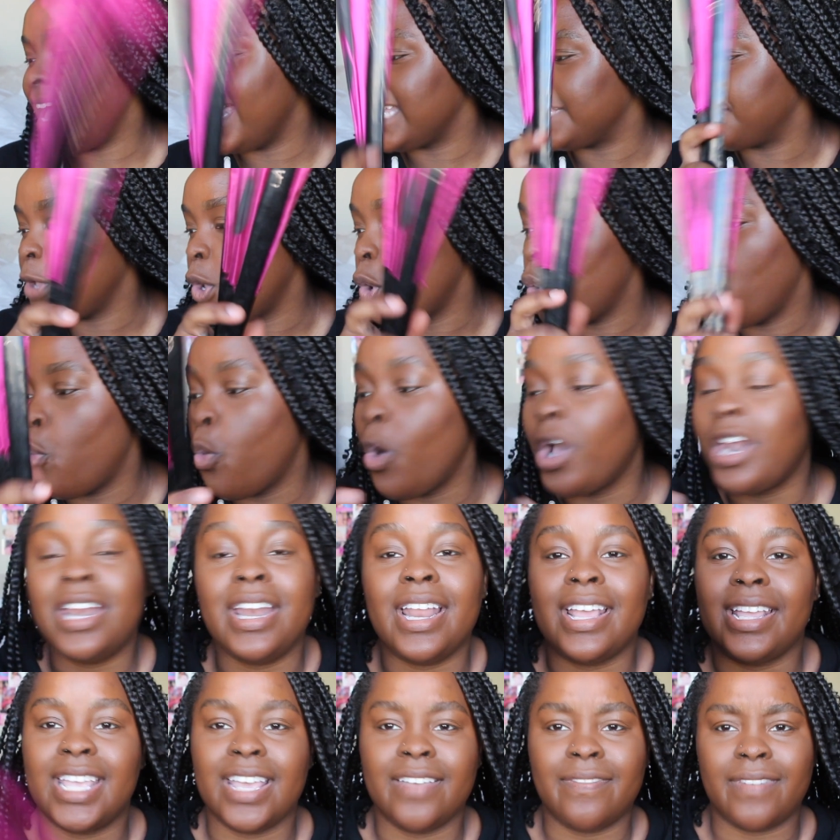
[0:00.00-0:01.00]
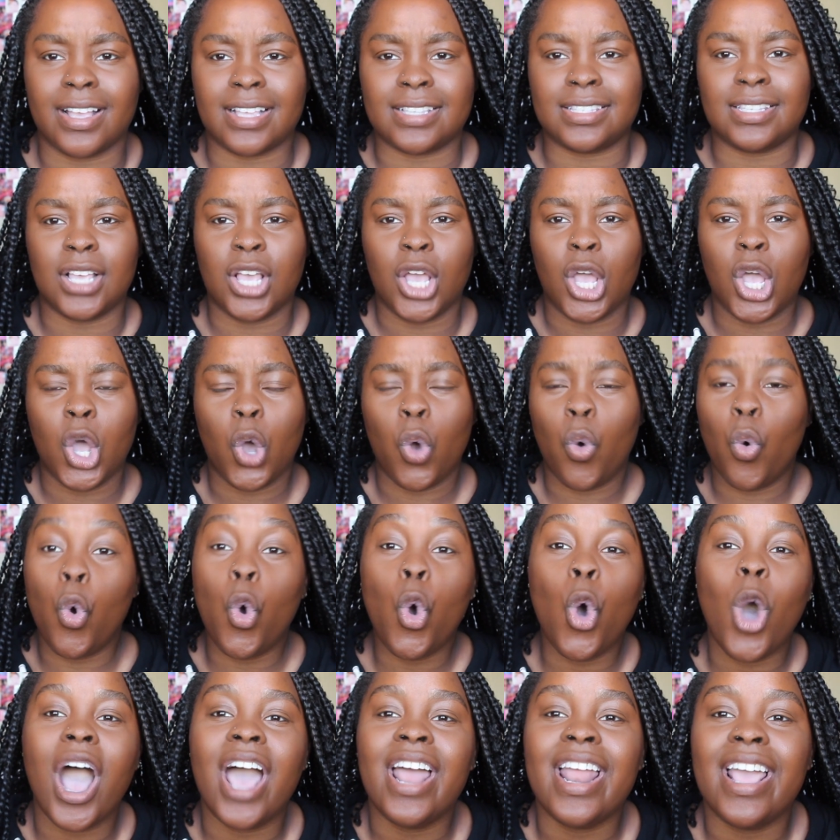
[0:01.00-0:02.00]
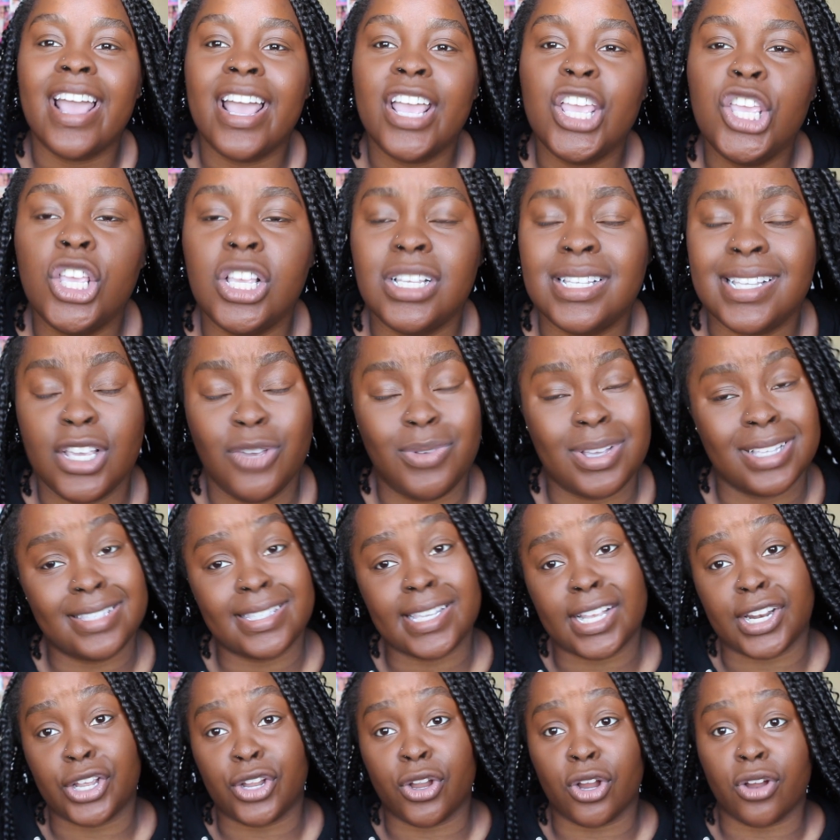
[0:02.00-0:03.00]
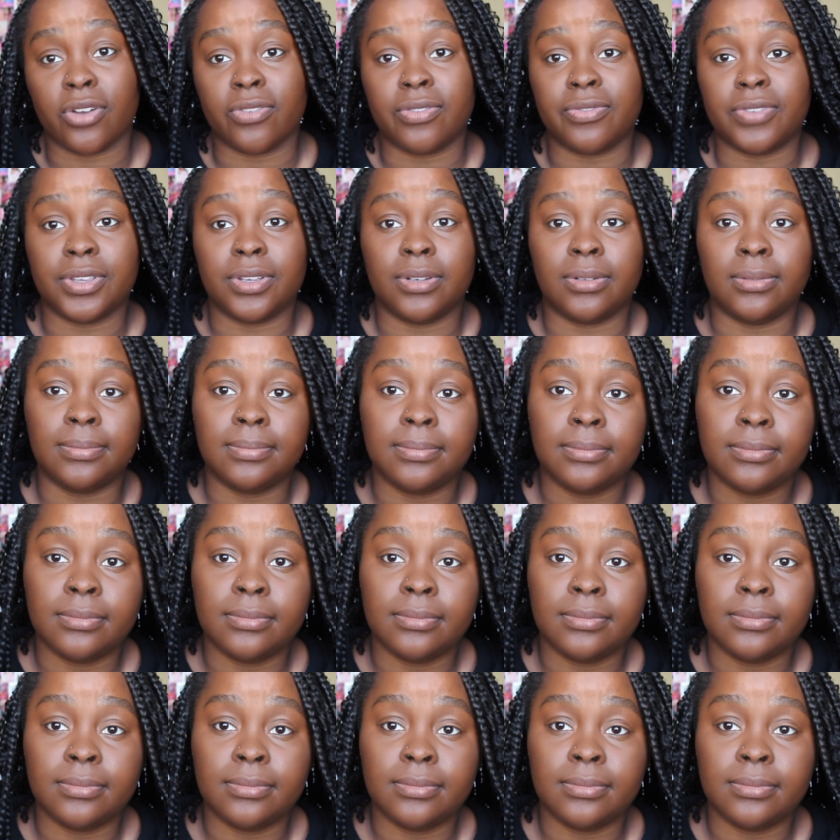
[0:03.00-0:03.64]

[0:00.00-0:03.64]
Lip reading: What did it give us? What? So you can set a curfew.